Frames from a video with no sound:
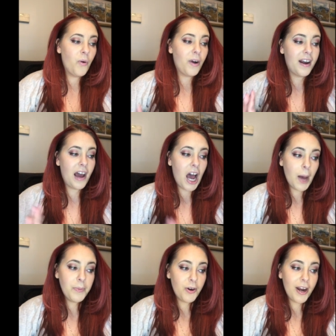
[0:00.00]
We're gonna
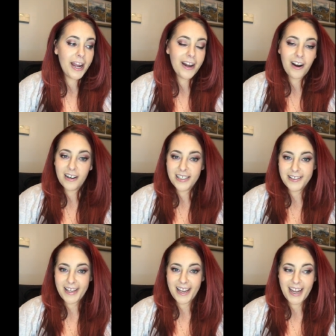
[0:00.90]
upgrade our
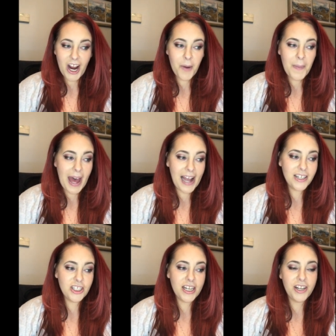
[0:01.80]
skincare
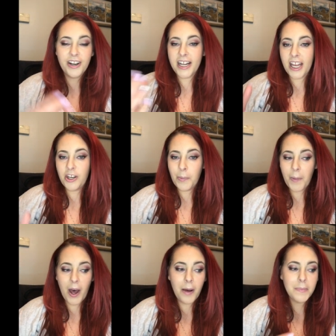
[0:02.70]
packaging. You're gonna get new
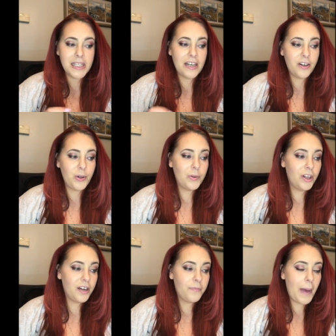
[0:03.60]
pumps and a new
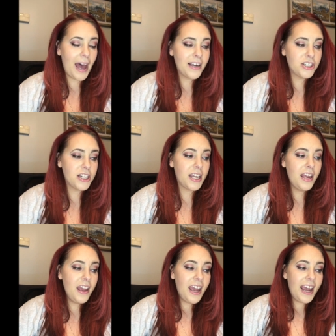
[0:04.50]
look of
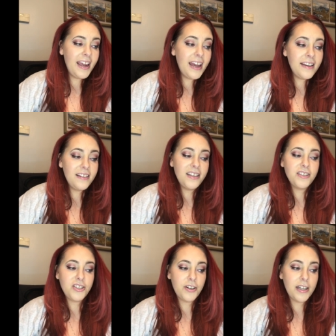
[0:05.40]
packaging. And the
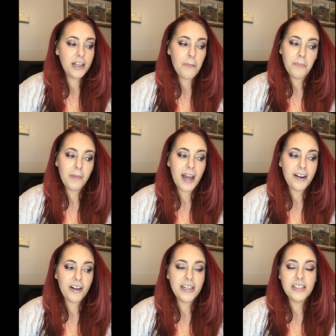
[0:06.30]
Enduring Lip
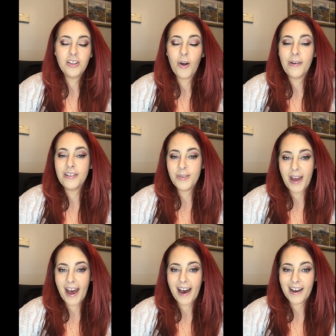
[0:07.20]
Liner is going to
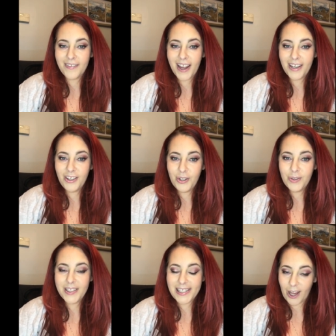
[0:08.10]
have a
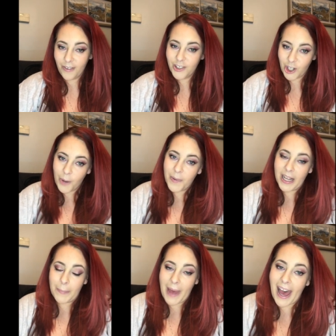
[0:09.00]
new
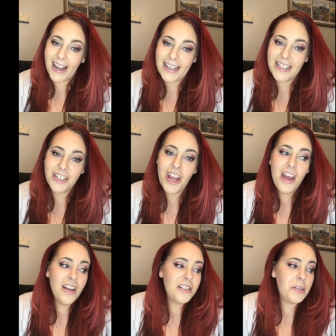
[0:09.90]
self-sharpening package.
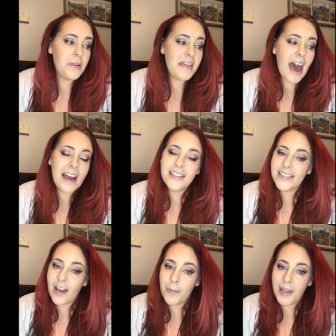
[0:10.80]
So that
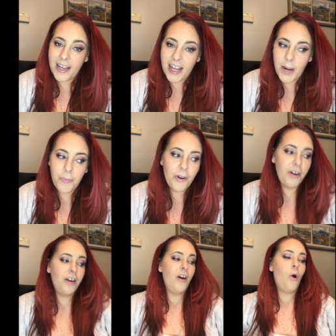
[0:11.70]
is coming in
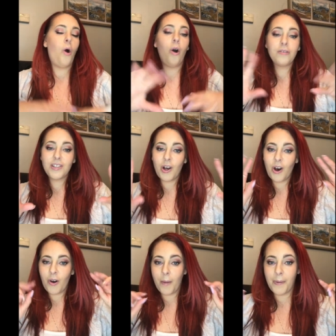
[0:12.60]
April. Also
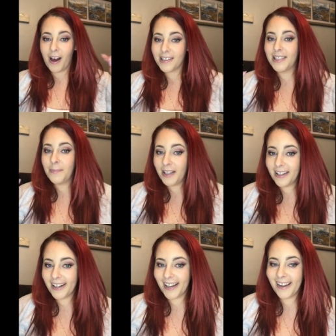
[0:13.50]
a
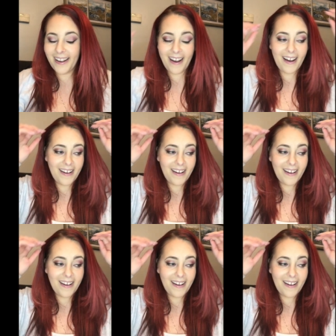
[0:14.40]
possibility,